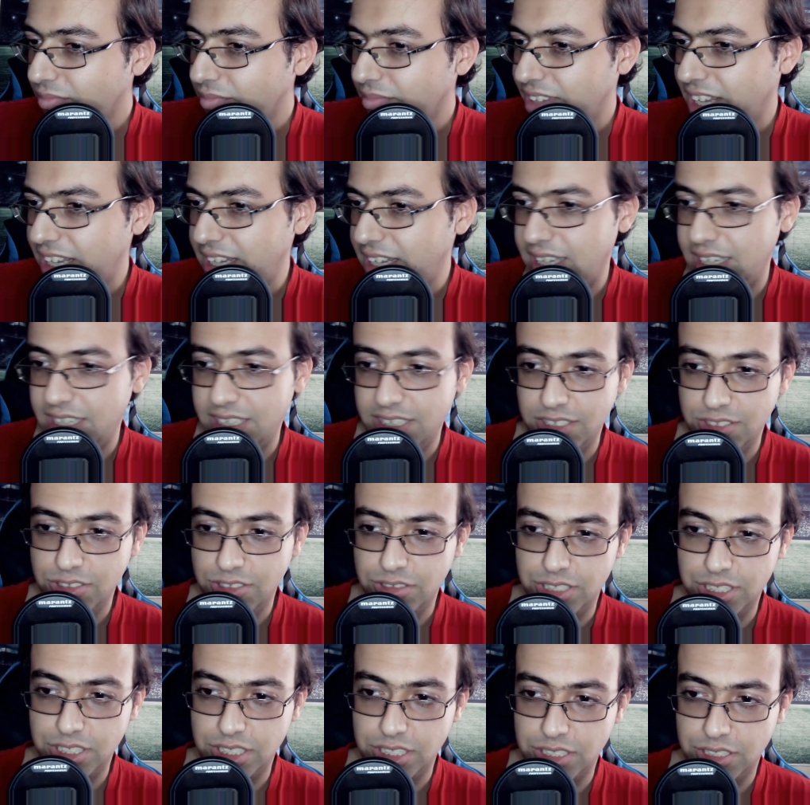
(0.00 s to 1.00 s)
And of
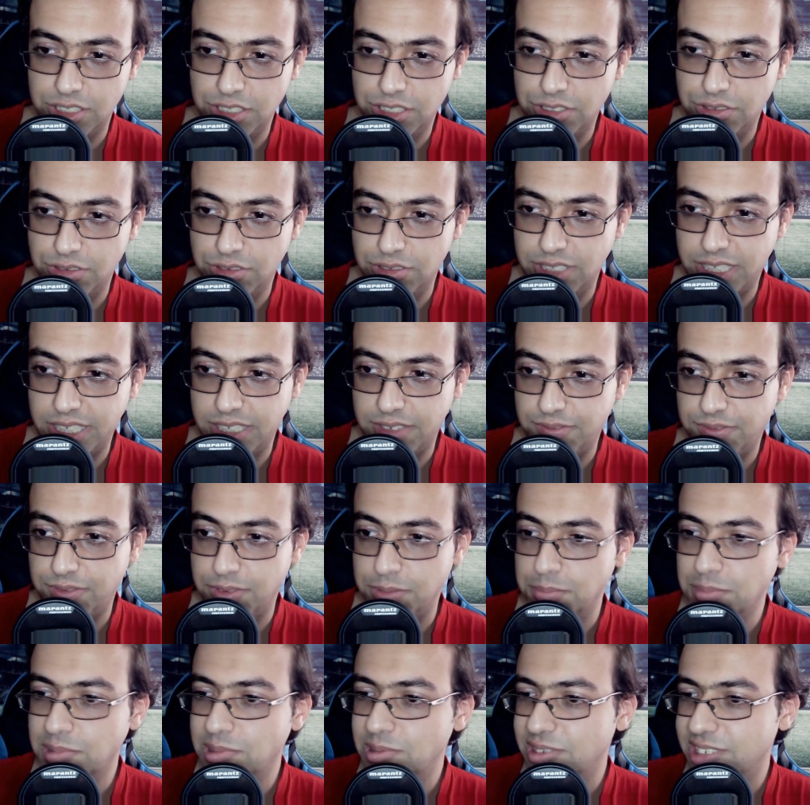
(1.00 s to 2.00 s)
course, you can scroll down for
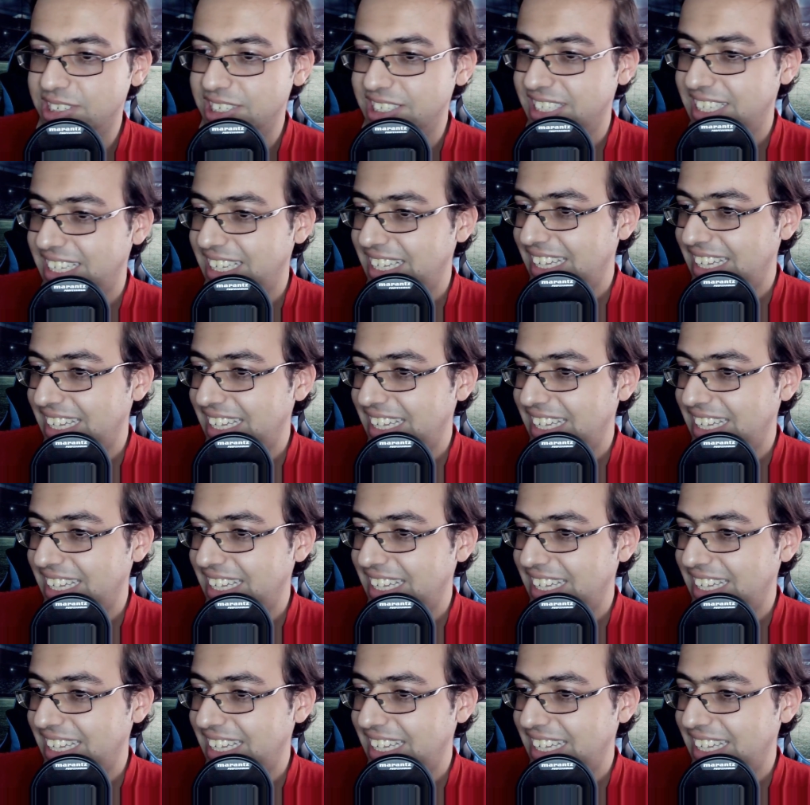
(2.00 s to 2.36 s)
more.